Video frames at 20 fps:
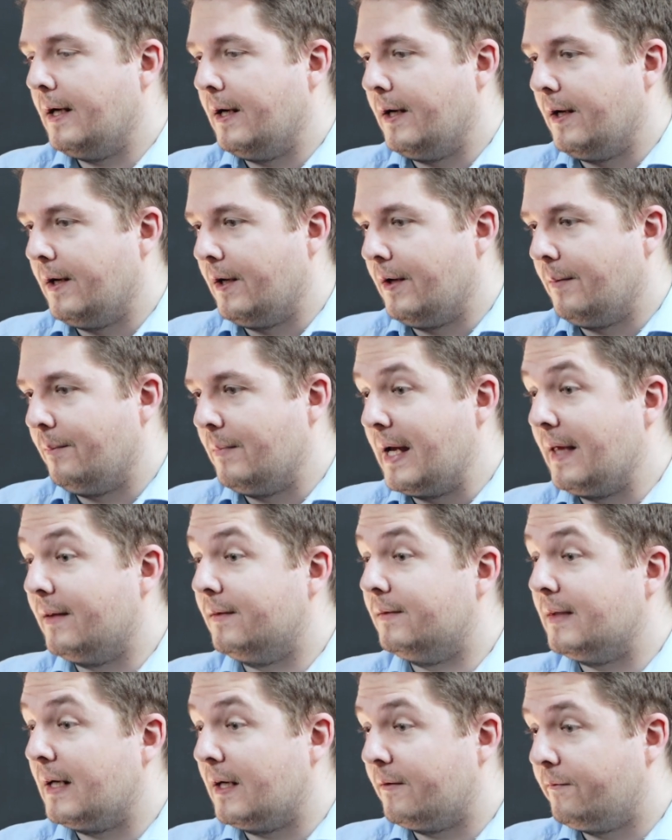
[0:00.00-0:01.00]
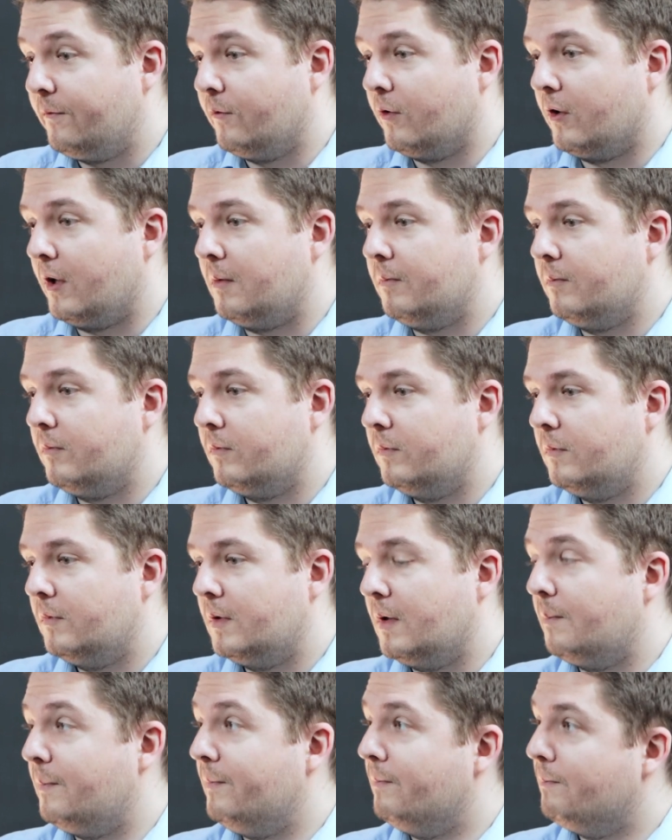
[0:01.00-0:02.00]
And therefore,
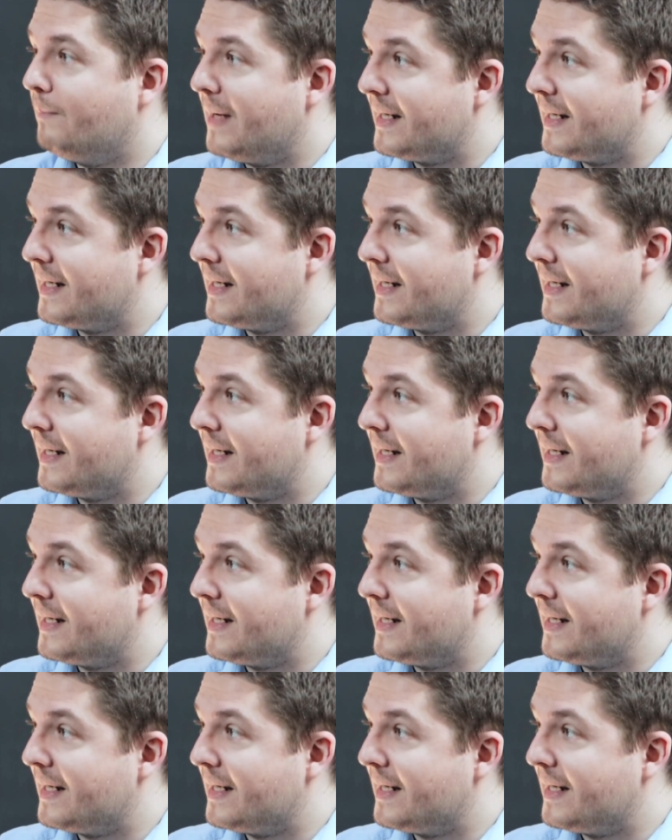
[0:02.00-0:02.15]
the